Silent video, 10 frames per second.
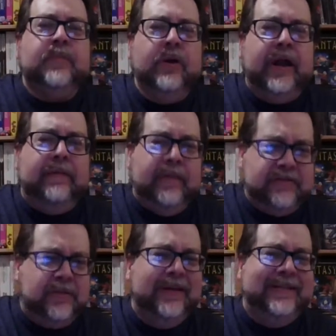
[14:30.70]
Oh yeah,
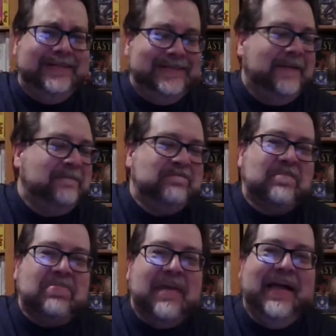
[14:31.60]

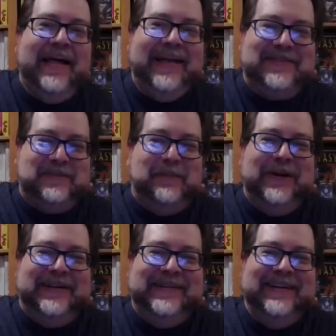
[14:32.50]
that's
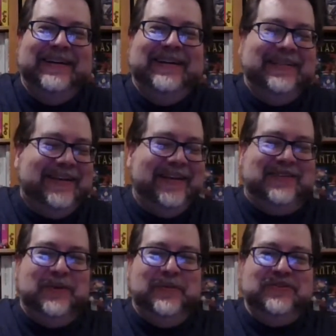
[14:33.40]
pretty.
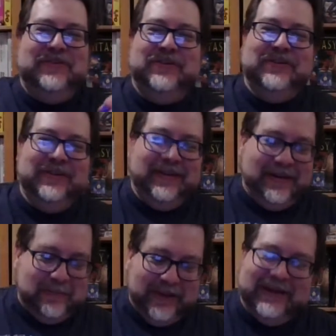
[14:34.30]
It's almost a little,
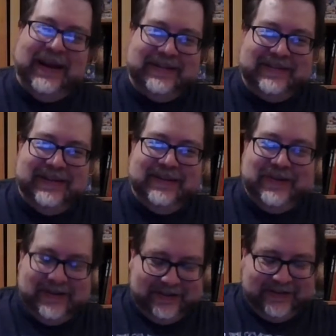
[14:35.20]
but actually, you know
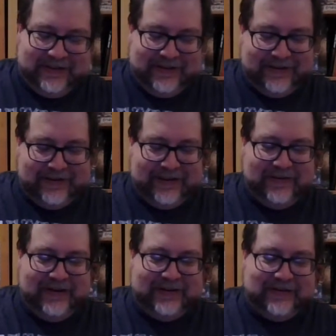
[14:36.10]
what? I'll
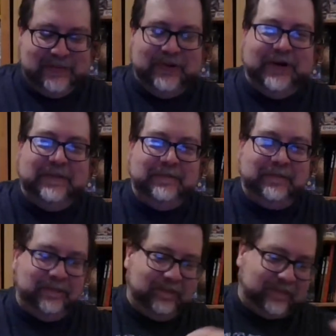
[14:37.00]
give it a touch more.
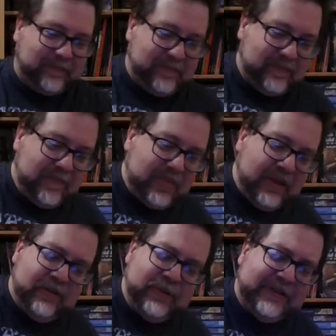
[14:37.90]

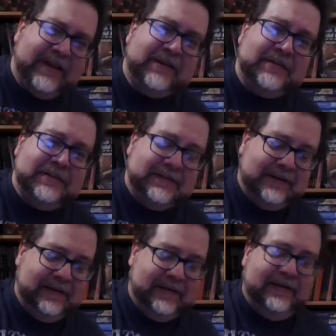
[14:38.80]
What the hell?
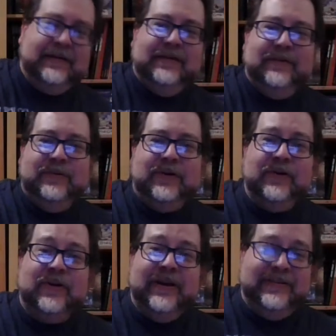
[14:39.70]
We're
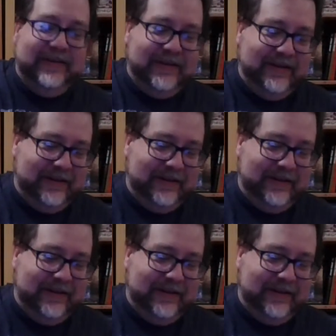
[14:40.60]
going crazy.